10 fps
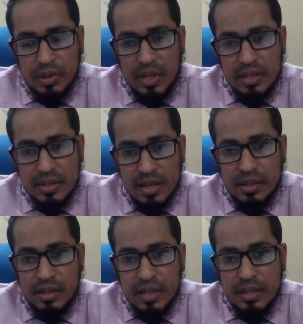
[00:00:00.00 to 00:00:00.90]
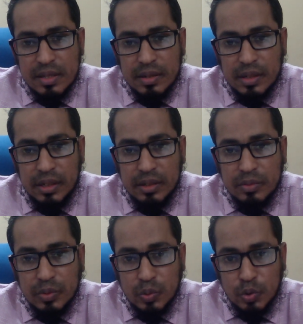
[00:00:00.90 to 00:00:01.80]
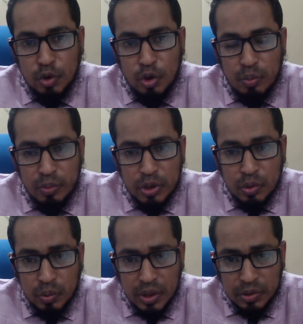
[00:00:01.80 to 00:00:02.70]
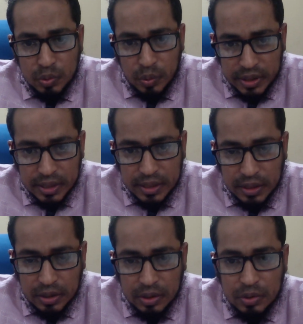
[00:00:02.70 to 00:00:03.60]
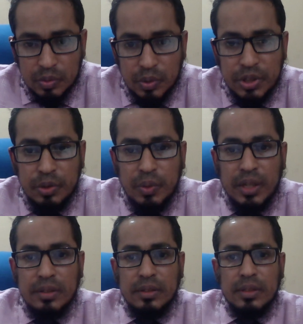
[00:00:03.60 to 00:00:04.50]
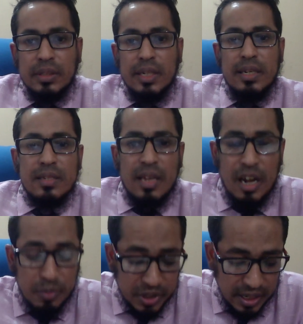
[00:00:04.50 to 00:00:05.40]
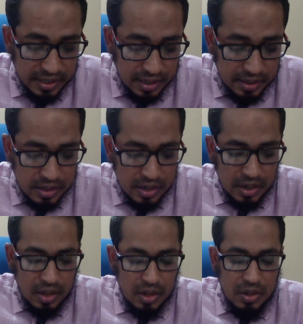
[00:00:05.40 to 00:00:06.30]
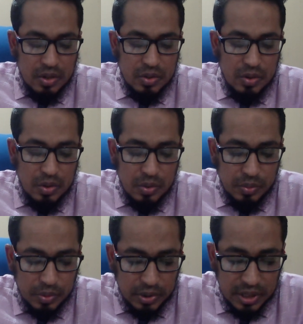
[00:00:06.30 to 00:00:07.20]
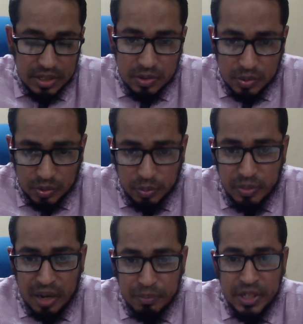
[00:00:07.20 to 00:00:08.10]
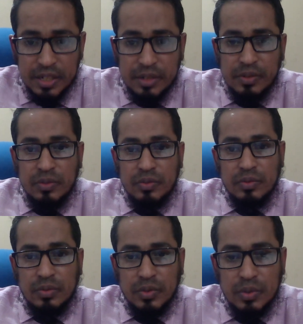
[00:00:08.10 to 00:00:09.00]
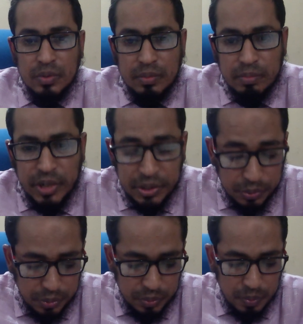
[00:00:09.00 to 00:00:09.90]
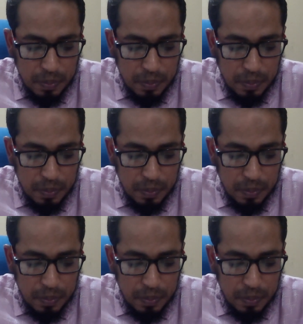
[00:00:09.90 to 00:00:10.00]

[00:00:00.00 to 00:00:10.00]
answered this in November 2021 case Ahmed Leather. So this should be updated by you.